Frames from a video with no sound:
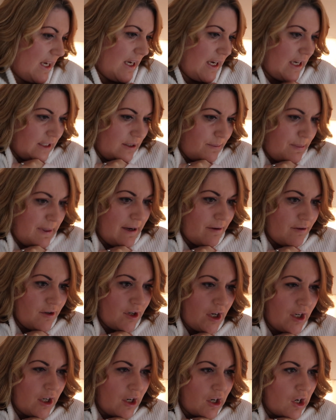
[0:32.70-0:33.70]
It is about
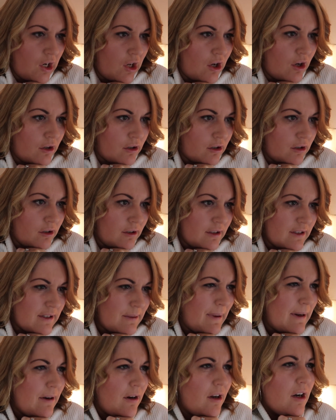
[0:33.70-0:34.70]
9 o'clock. Is
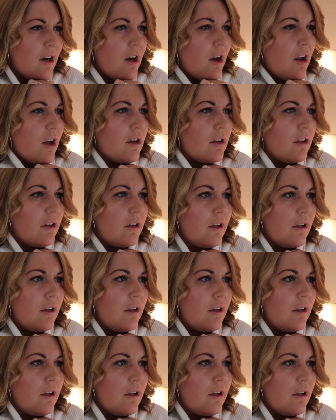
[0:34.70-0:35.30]
it about 9 o'clock?